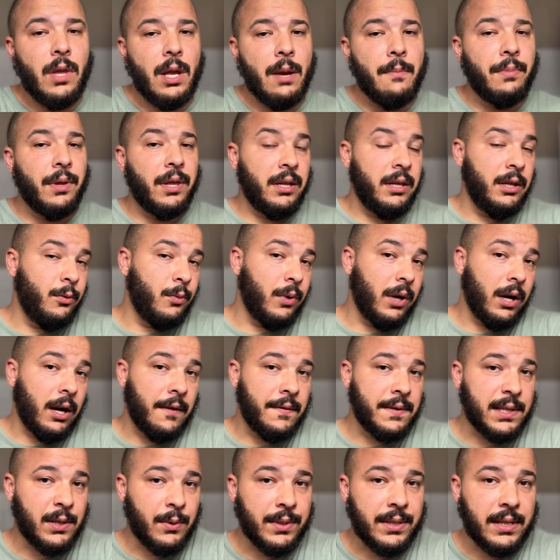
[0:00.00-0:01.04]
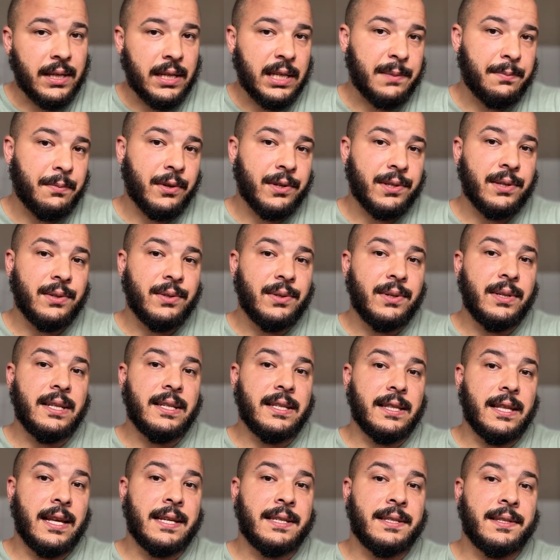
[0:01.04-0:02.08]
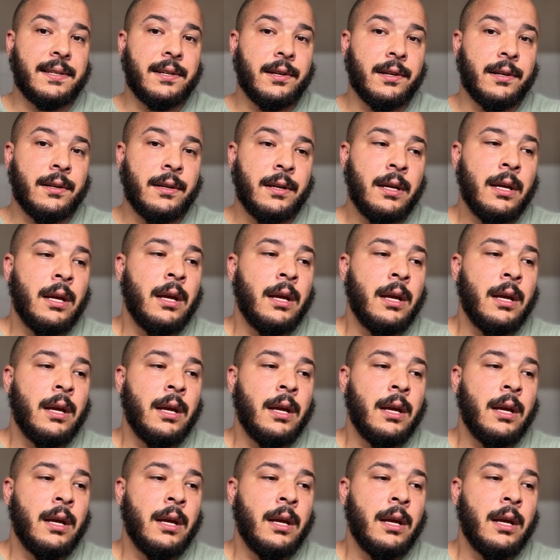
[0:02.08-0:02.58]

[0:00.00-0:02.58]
but then he obviously went to Esperance Tunis last year.